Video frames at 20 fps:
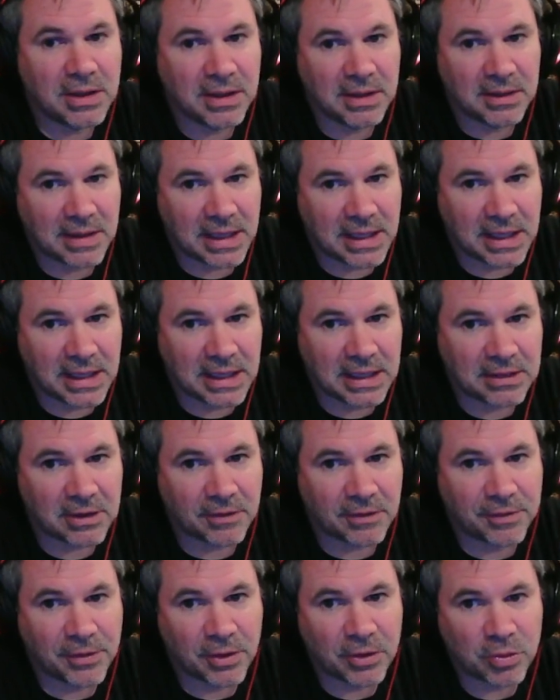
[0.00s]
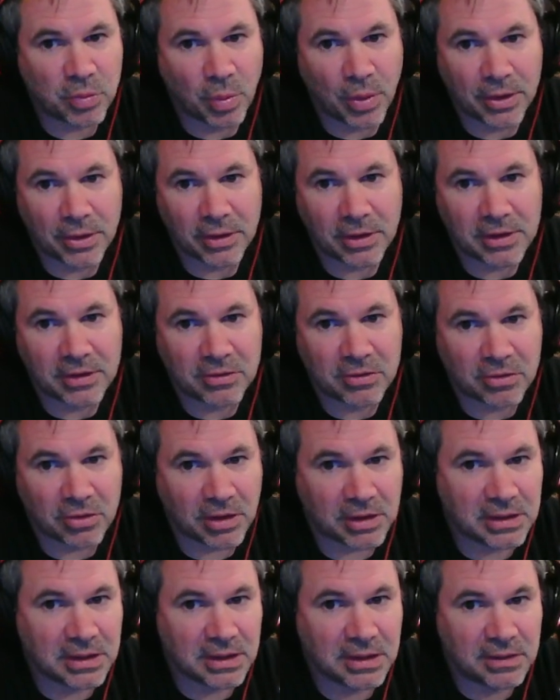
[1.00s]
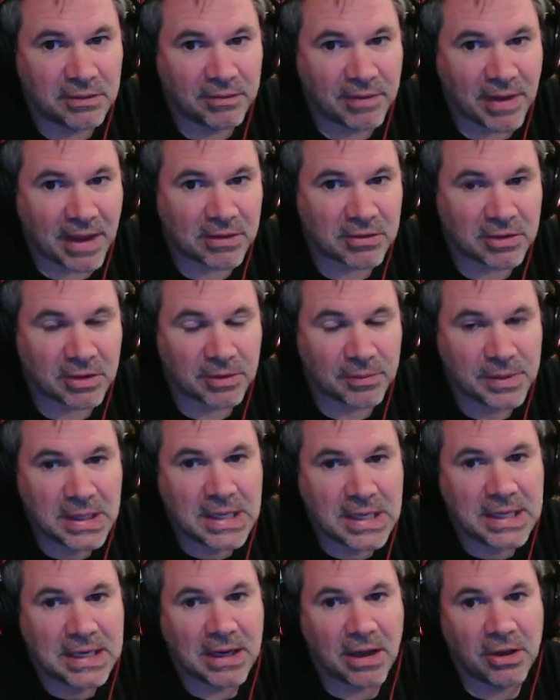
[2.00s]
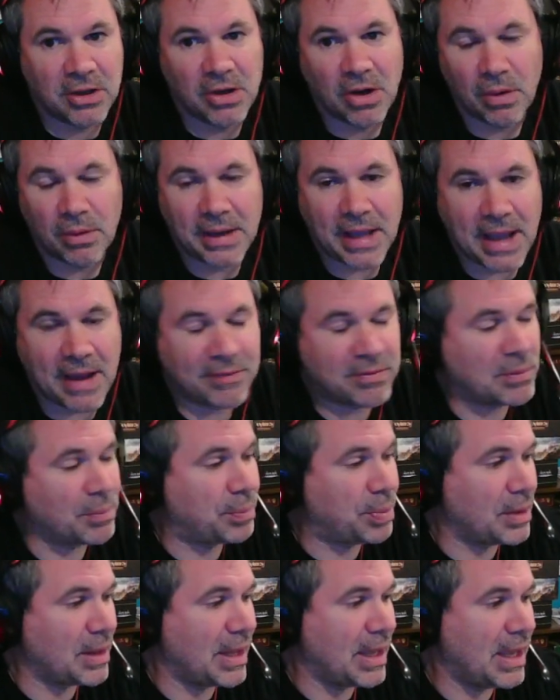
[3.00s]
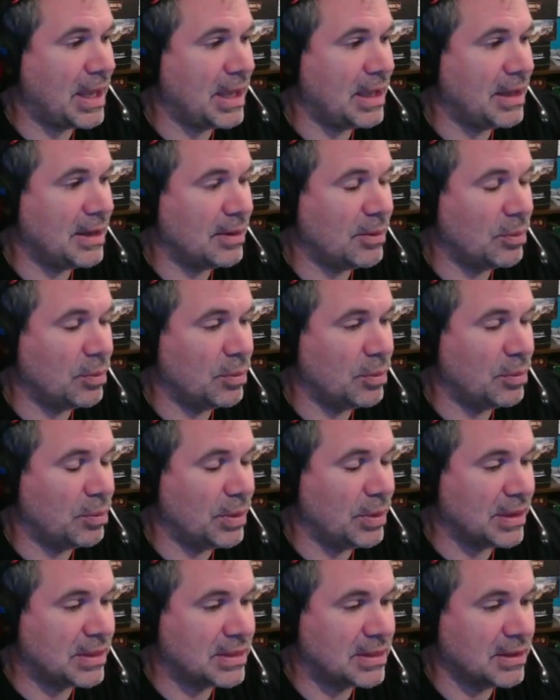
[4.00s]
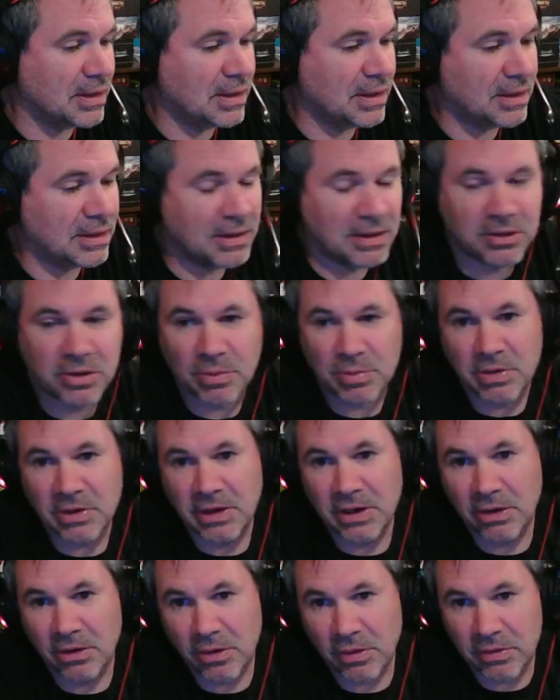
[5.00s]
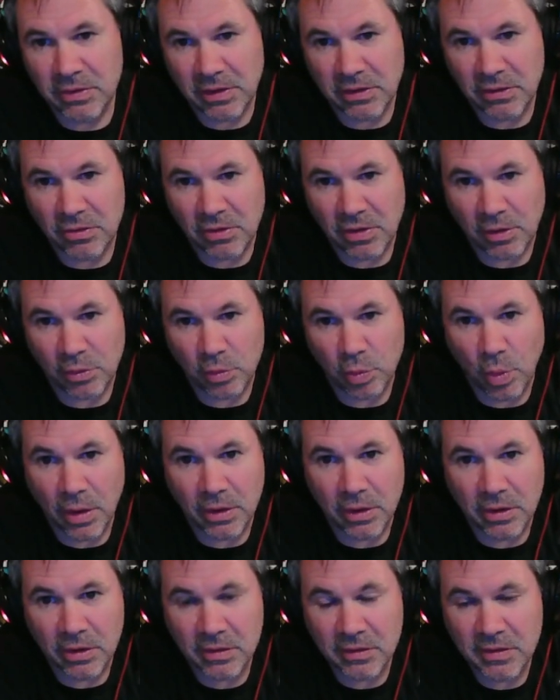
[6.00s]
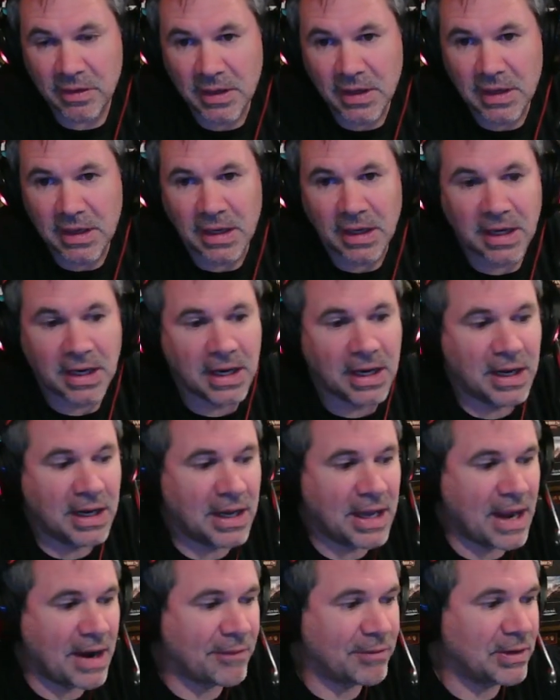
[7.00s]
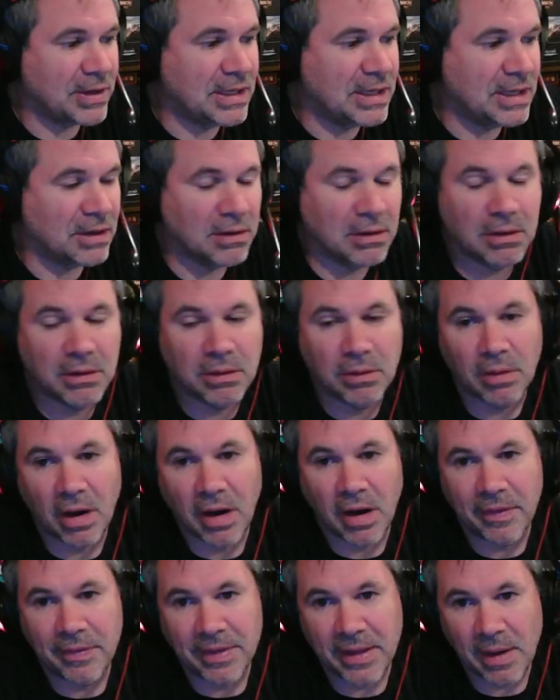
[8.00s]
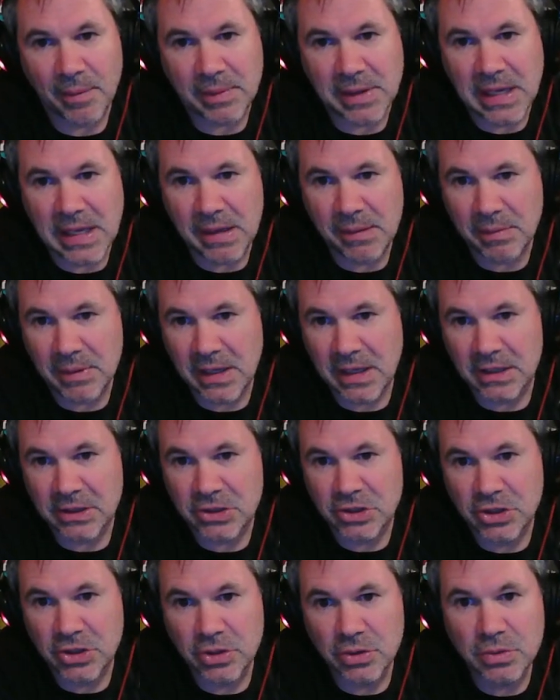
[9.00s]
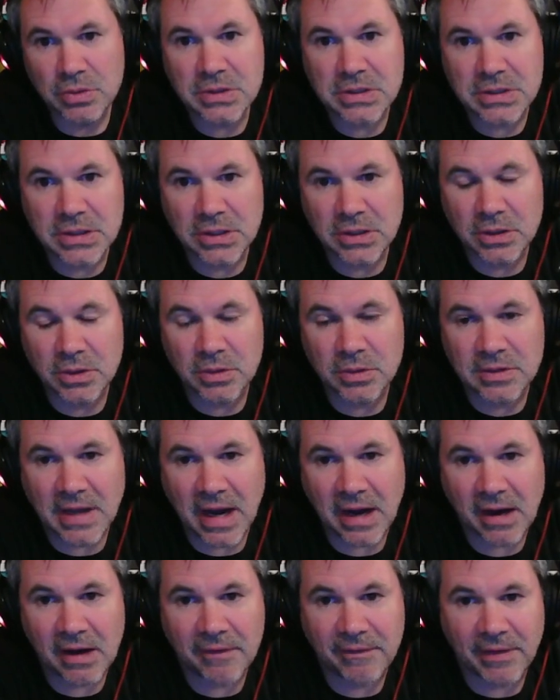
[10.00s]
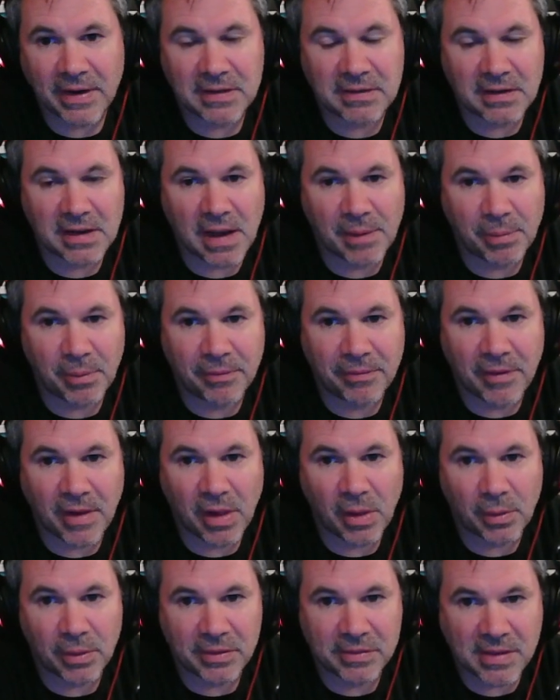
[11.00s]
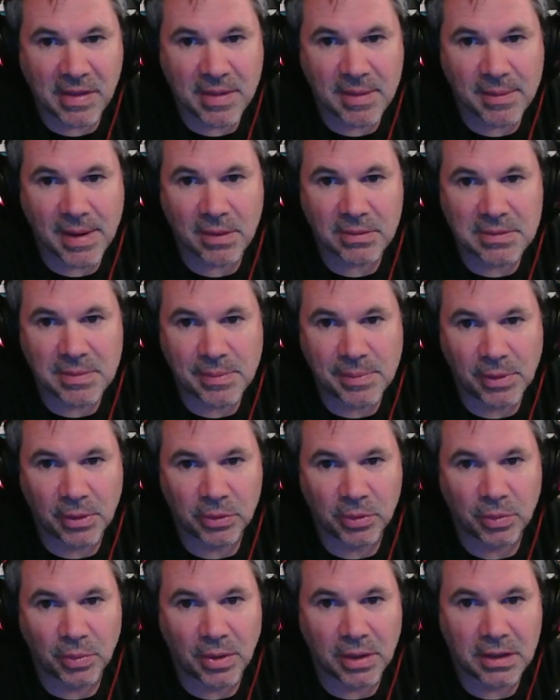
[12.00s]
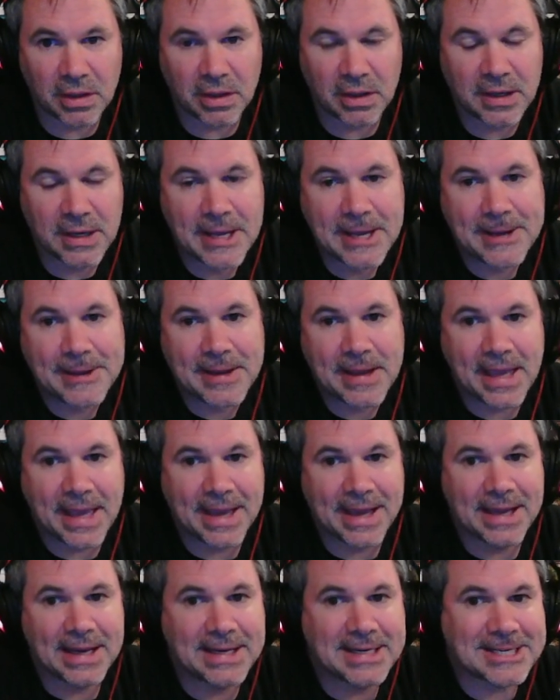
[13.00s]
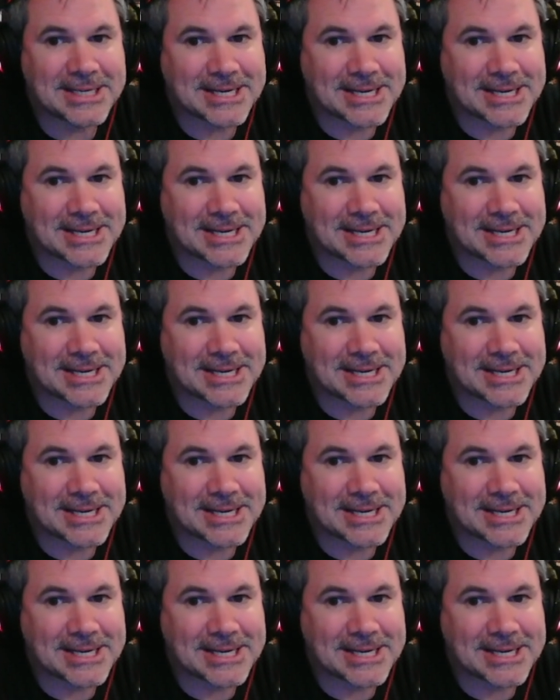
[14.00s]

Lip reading: they can get their first wonder constructed faster. Now you don't have to play with the Egyptian heroes to construct wonders. Every hero on the upkeep can choose to sacrifice a couple followers, send them out to build a wonder, and